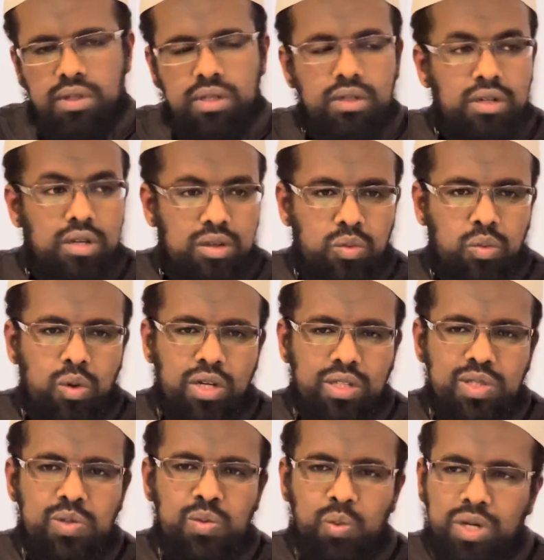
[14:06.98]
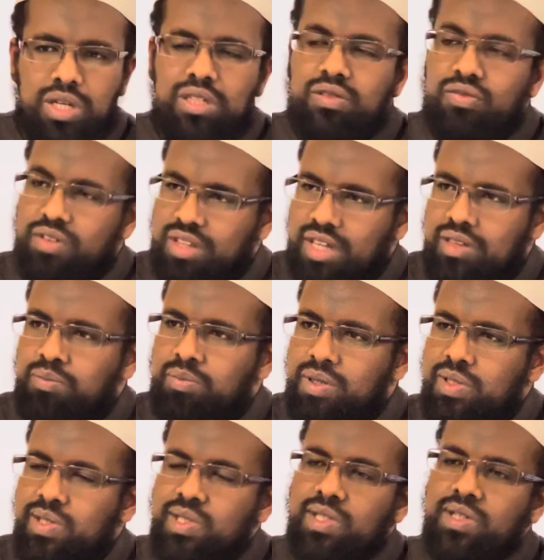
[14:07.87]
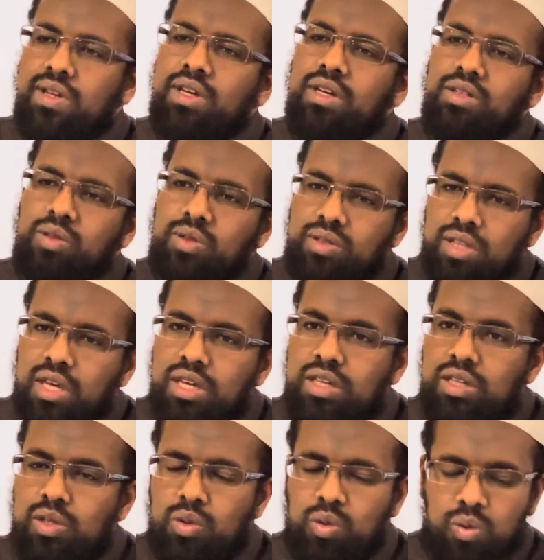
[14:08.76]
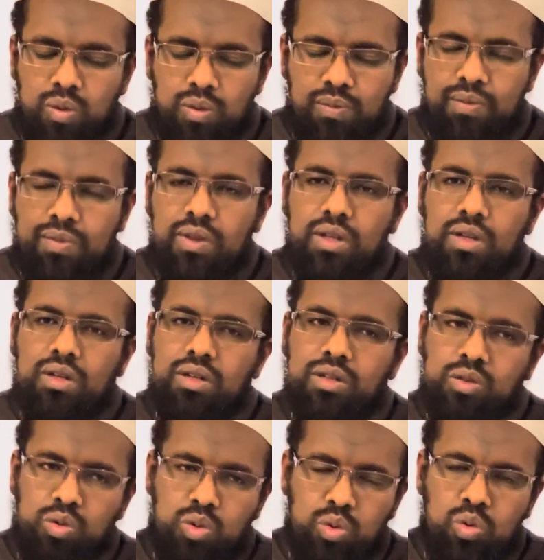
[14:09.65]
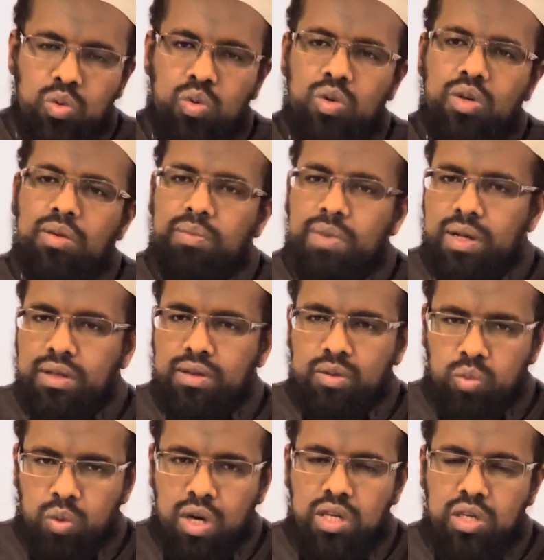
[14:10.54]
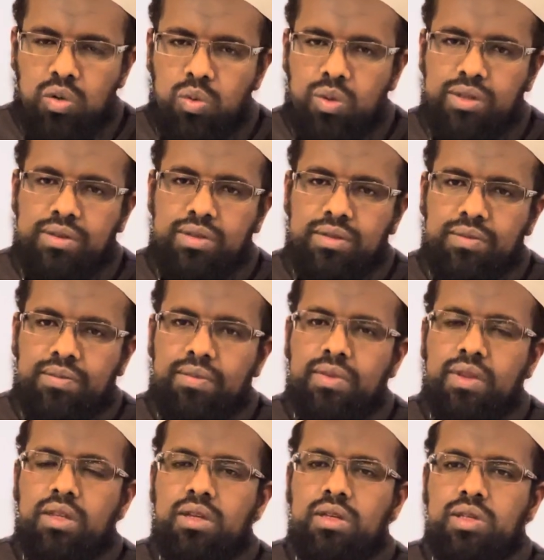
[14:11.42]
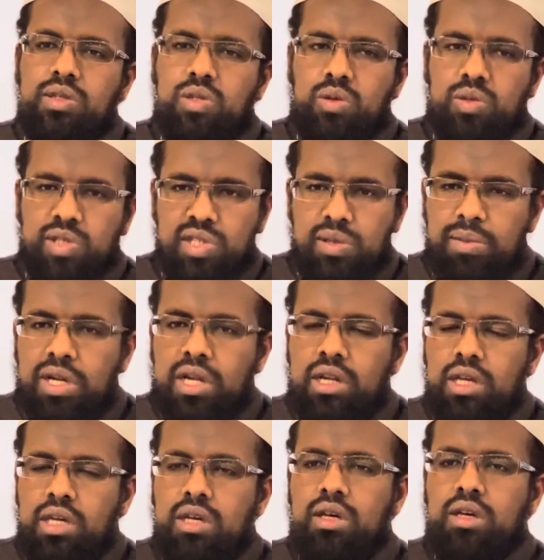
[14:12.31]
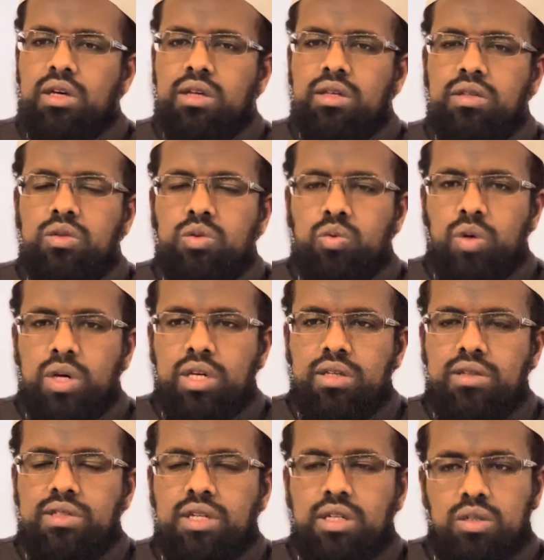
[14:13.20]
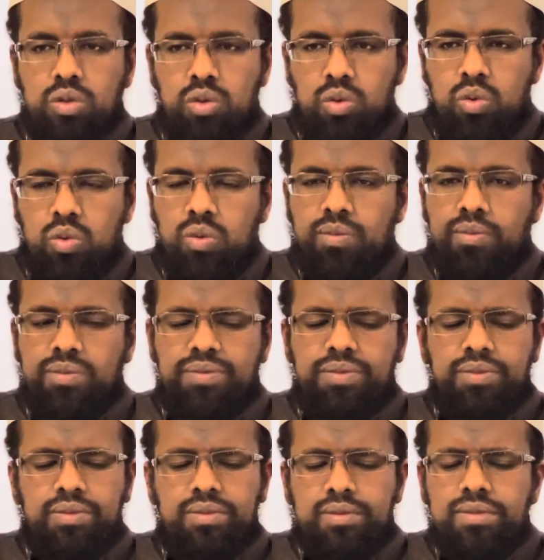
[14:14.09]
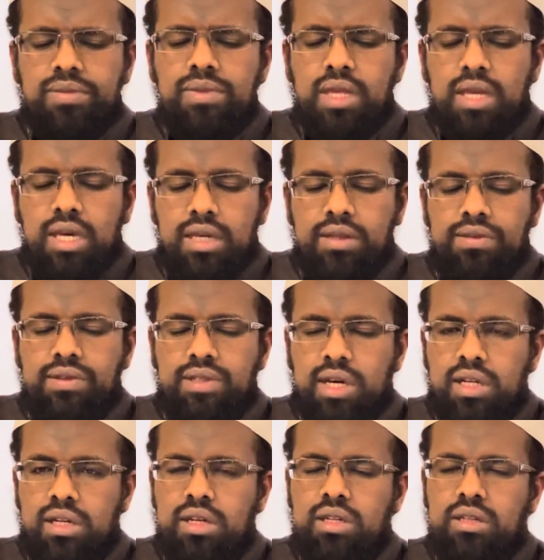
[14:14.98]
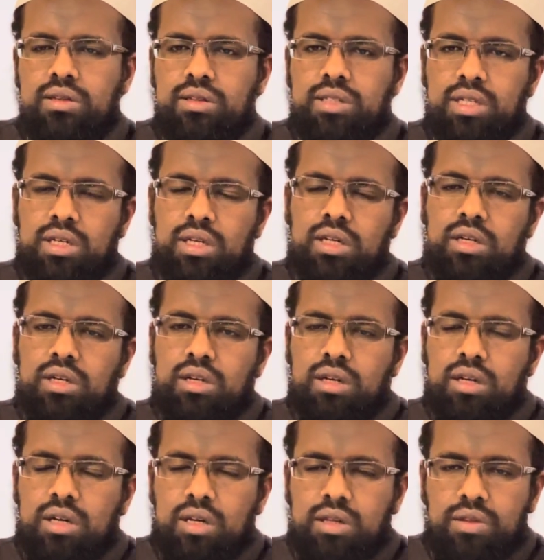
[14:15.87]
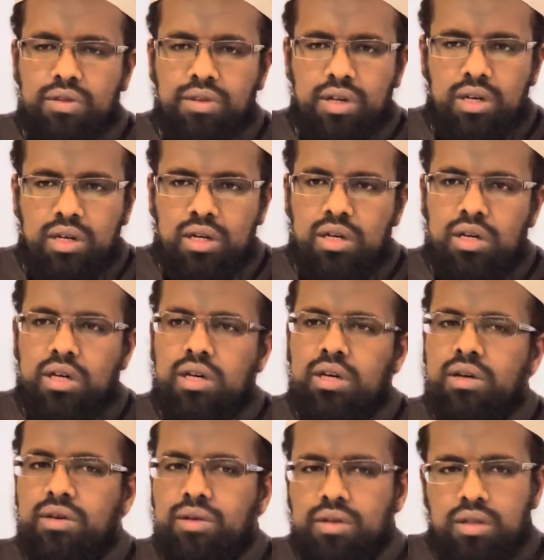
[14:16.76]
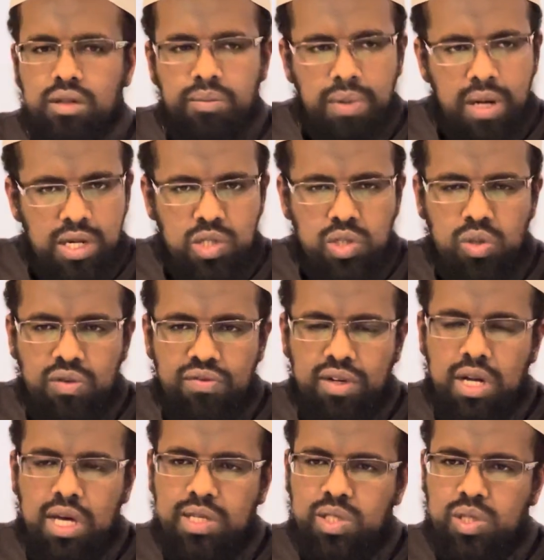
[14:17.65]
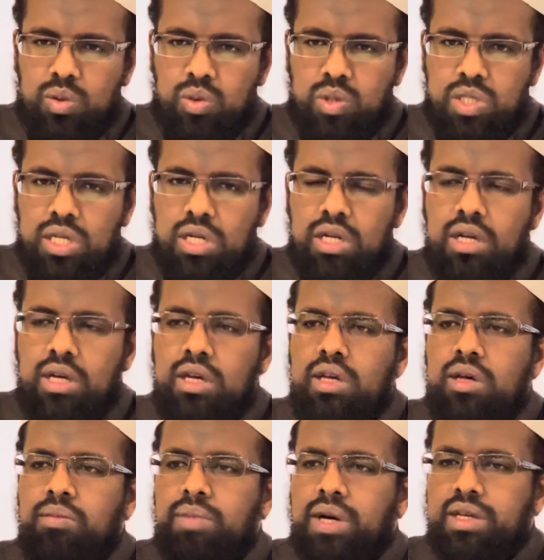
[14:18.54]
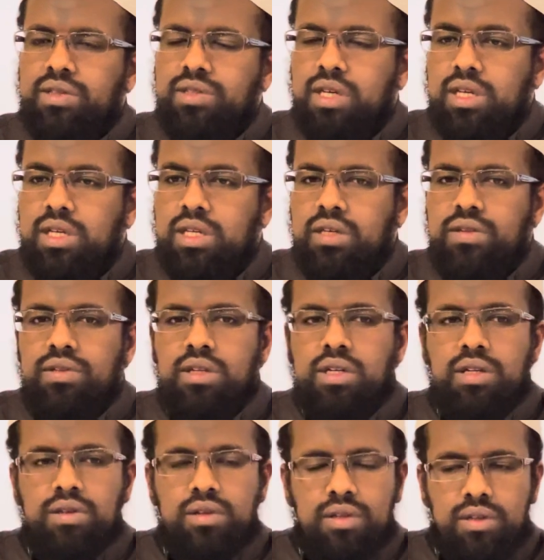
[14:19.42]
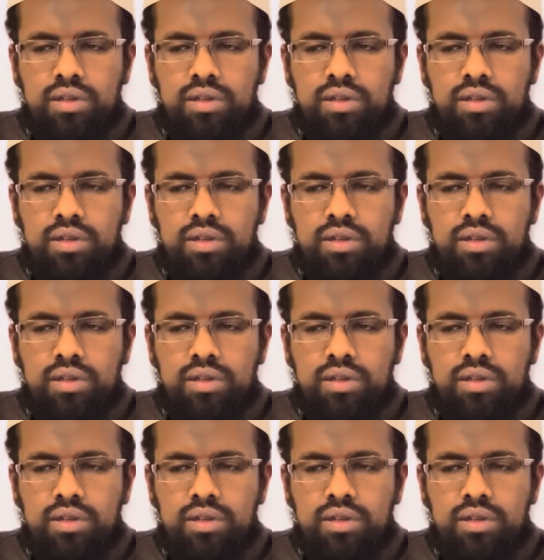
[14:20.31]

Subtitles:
in other words, wait for that bus to take you to where you want. So similarly, you wait and you intend the pleasure of Allah Azza wa Jal by taking the